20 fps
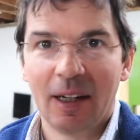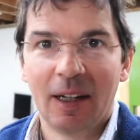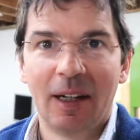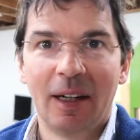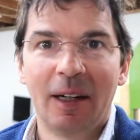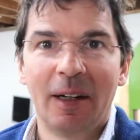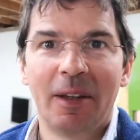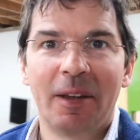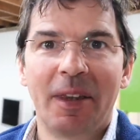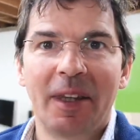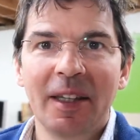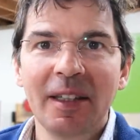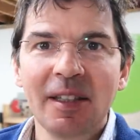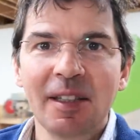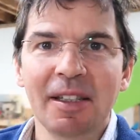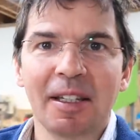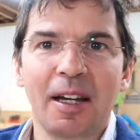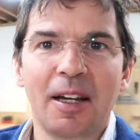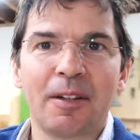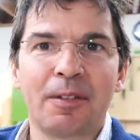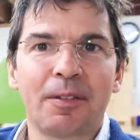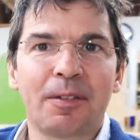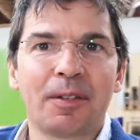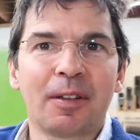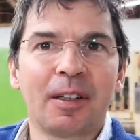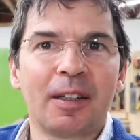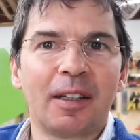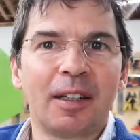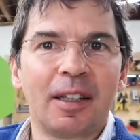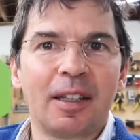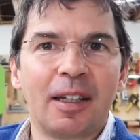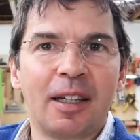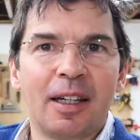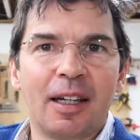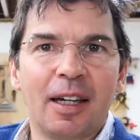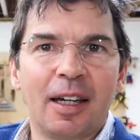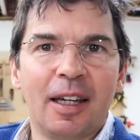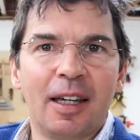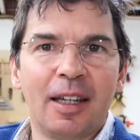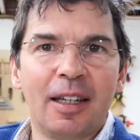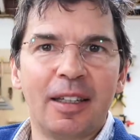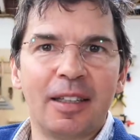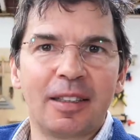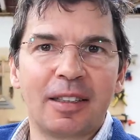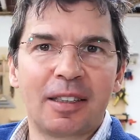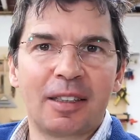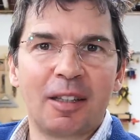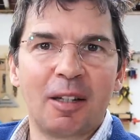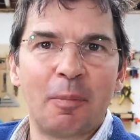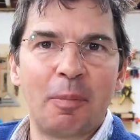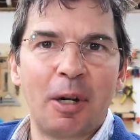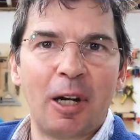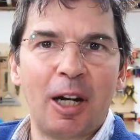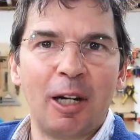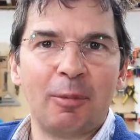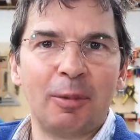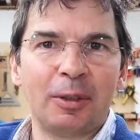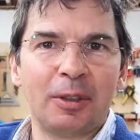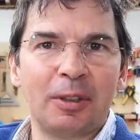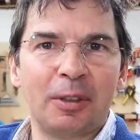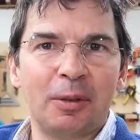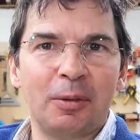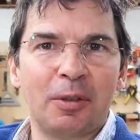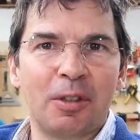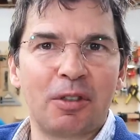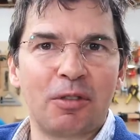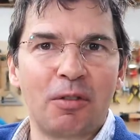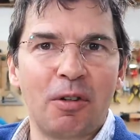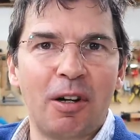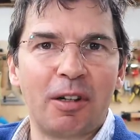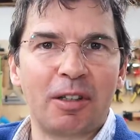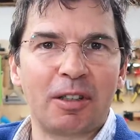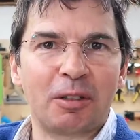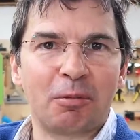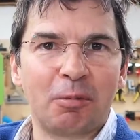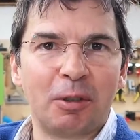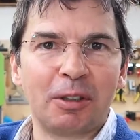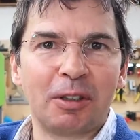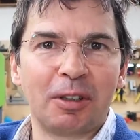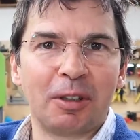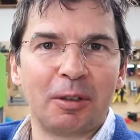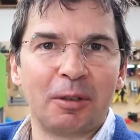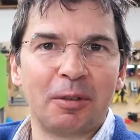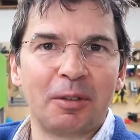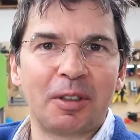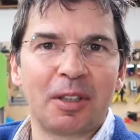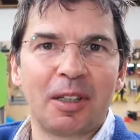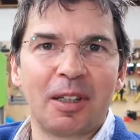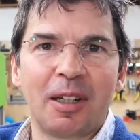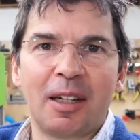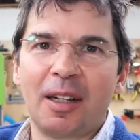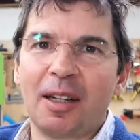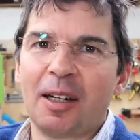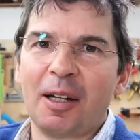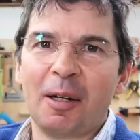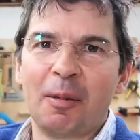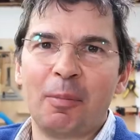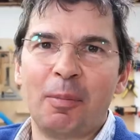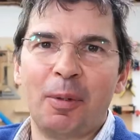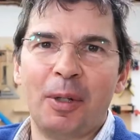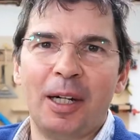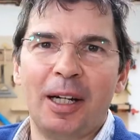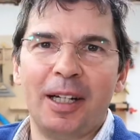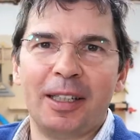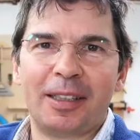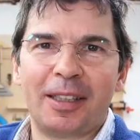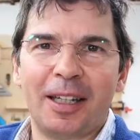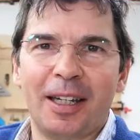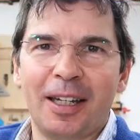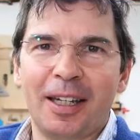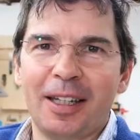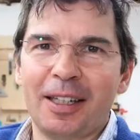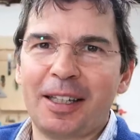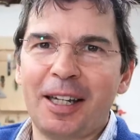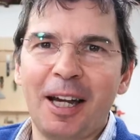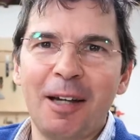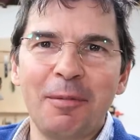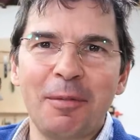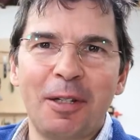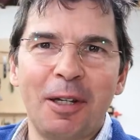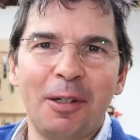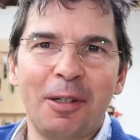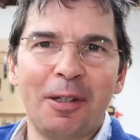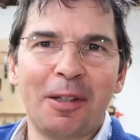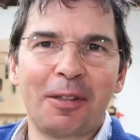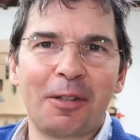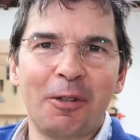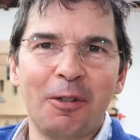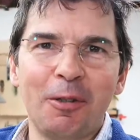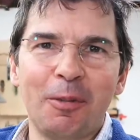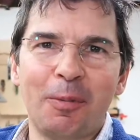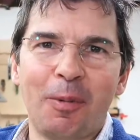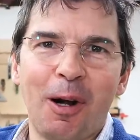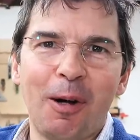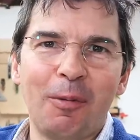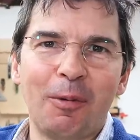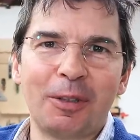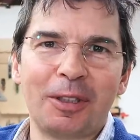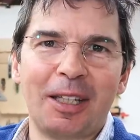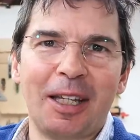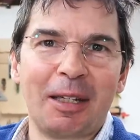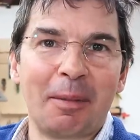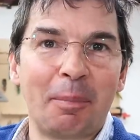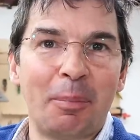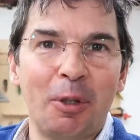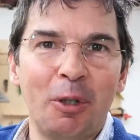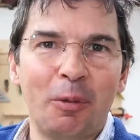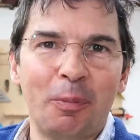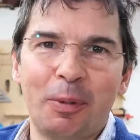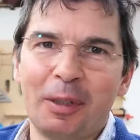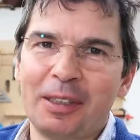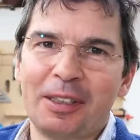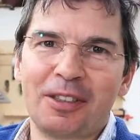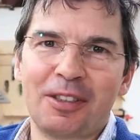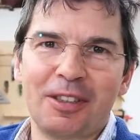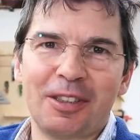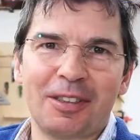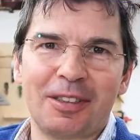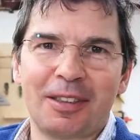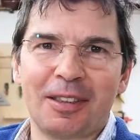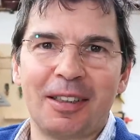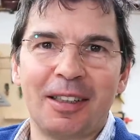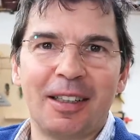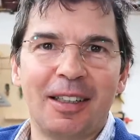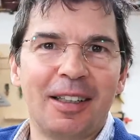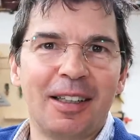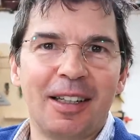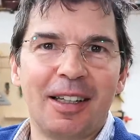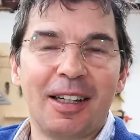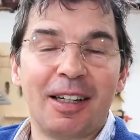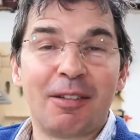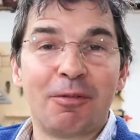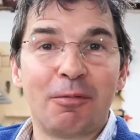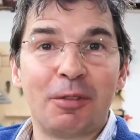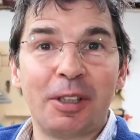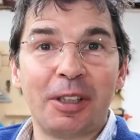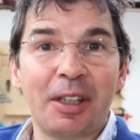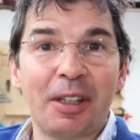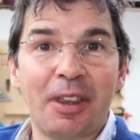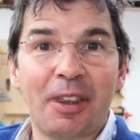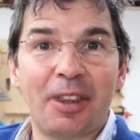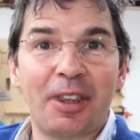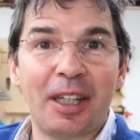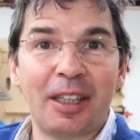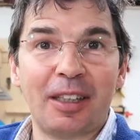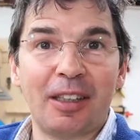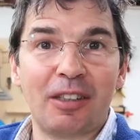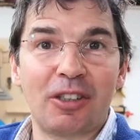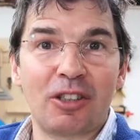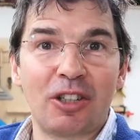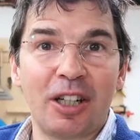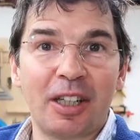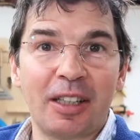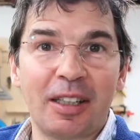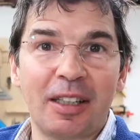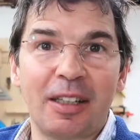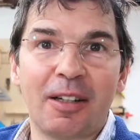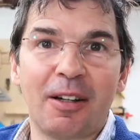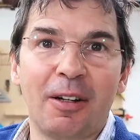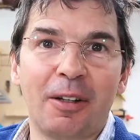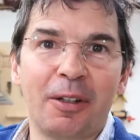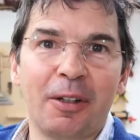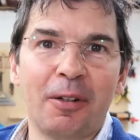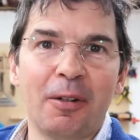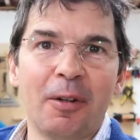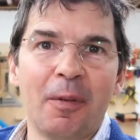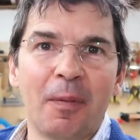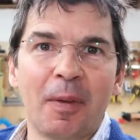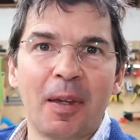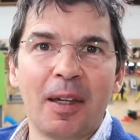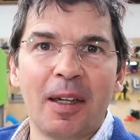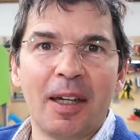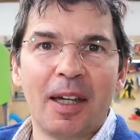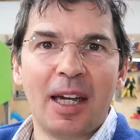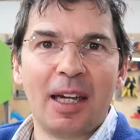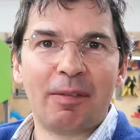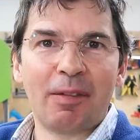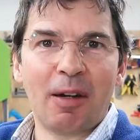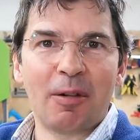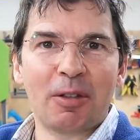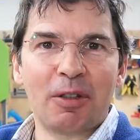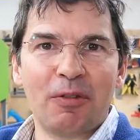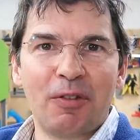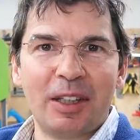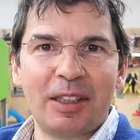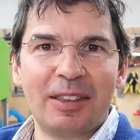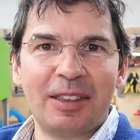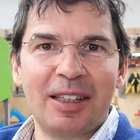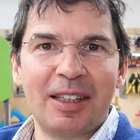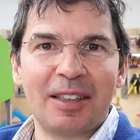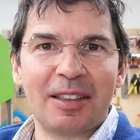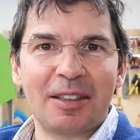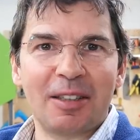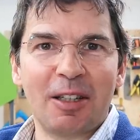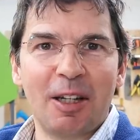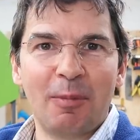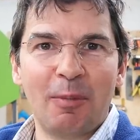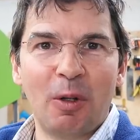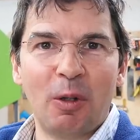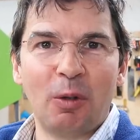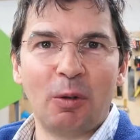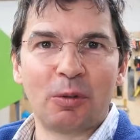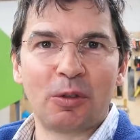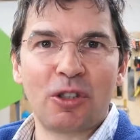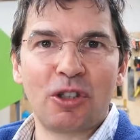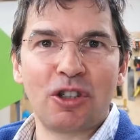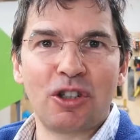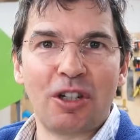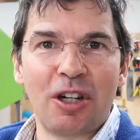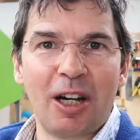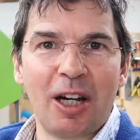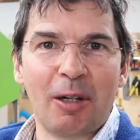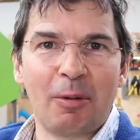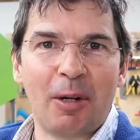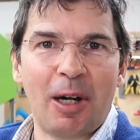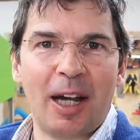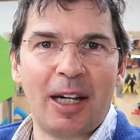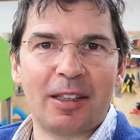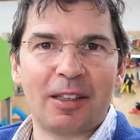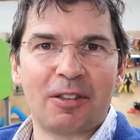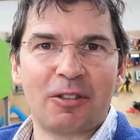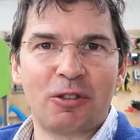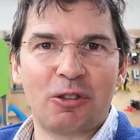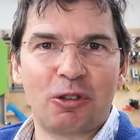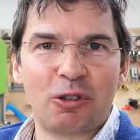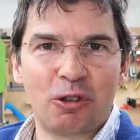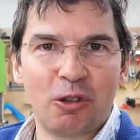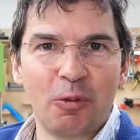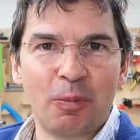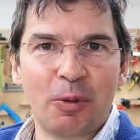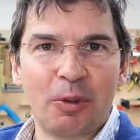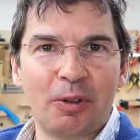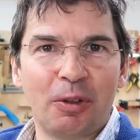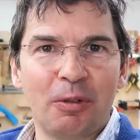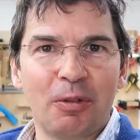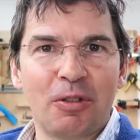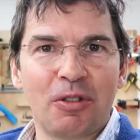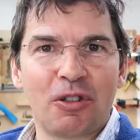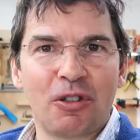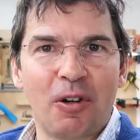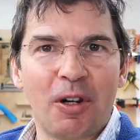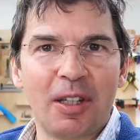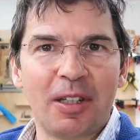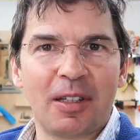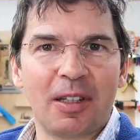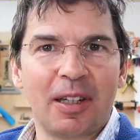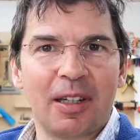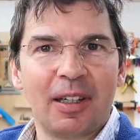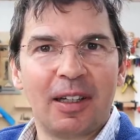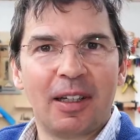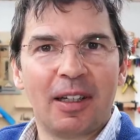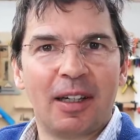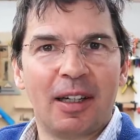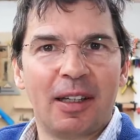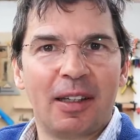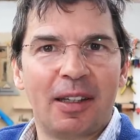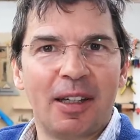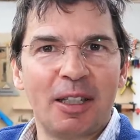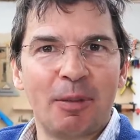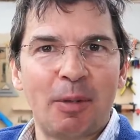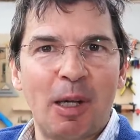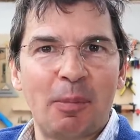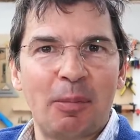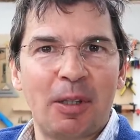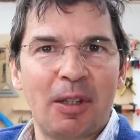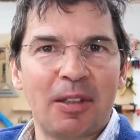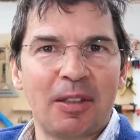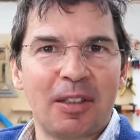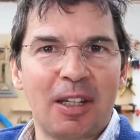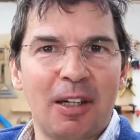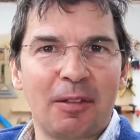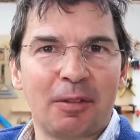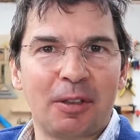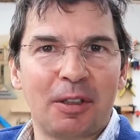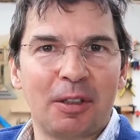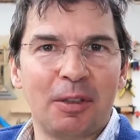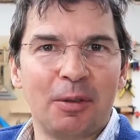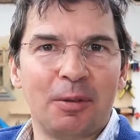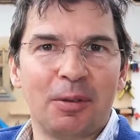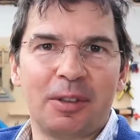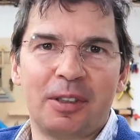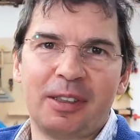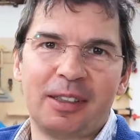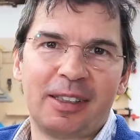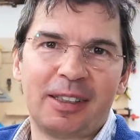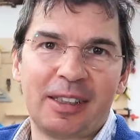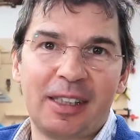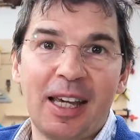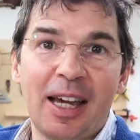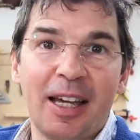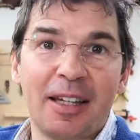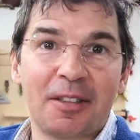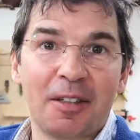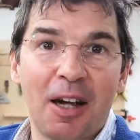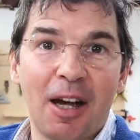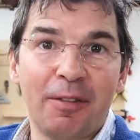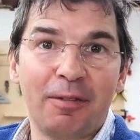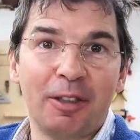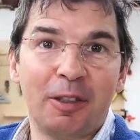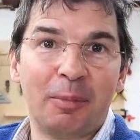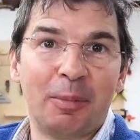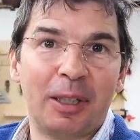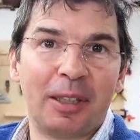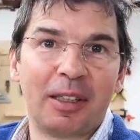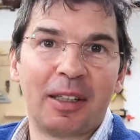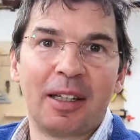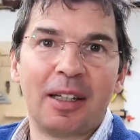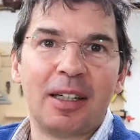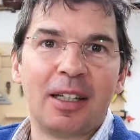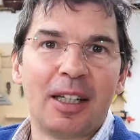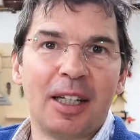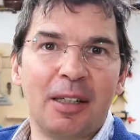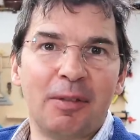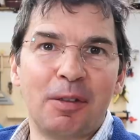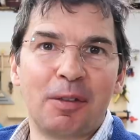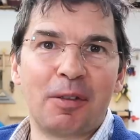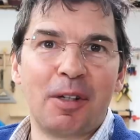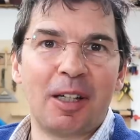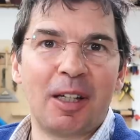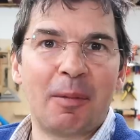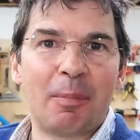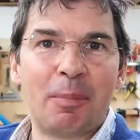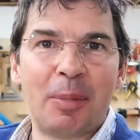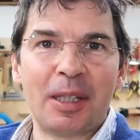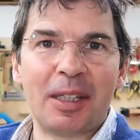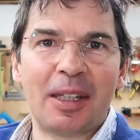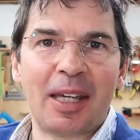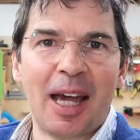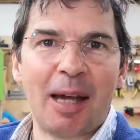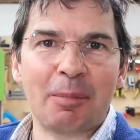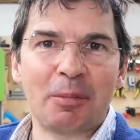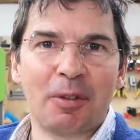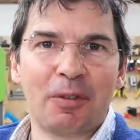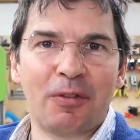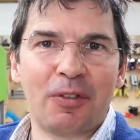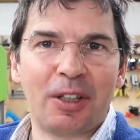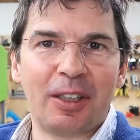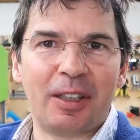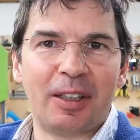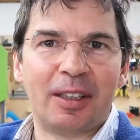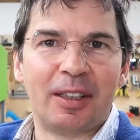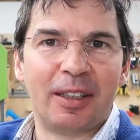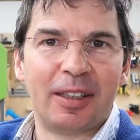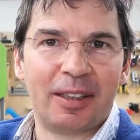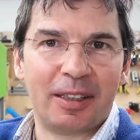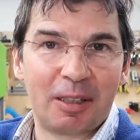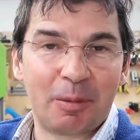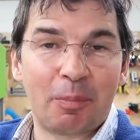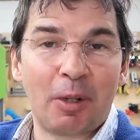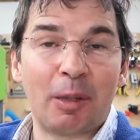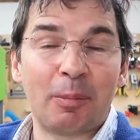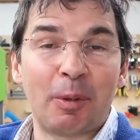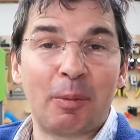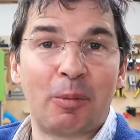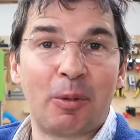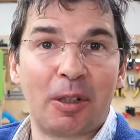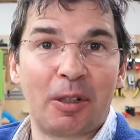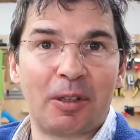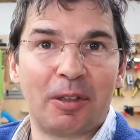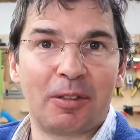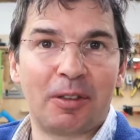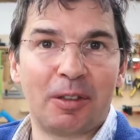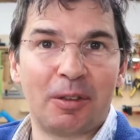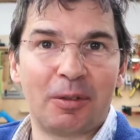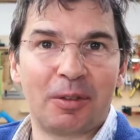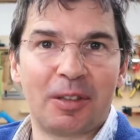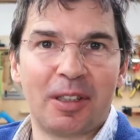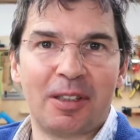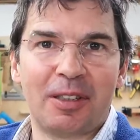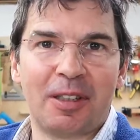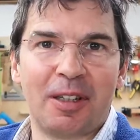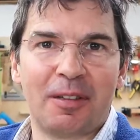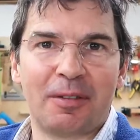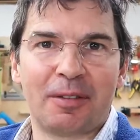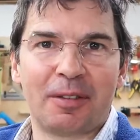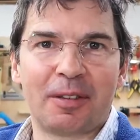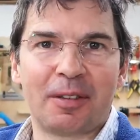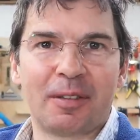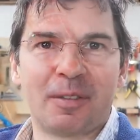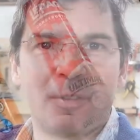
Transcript: Uh, this stuff is comparable to the strongest wood glues, but uh, it comes out of the tube almost like poop. It's just really thick and chunky. Although, if I was fixing some old chair where I had a super loose joint, this might be the stuff to use. Yeah, it's awful, but if you've got a big gap to fill, it's probably pretty good to use this stuff.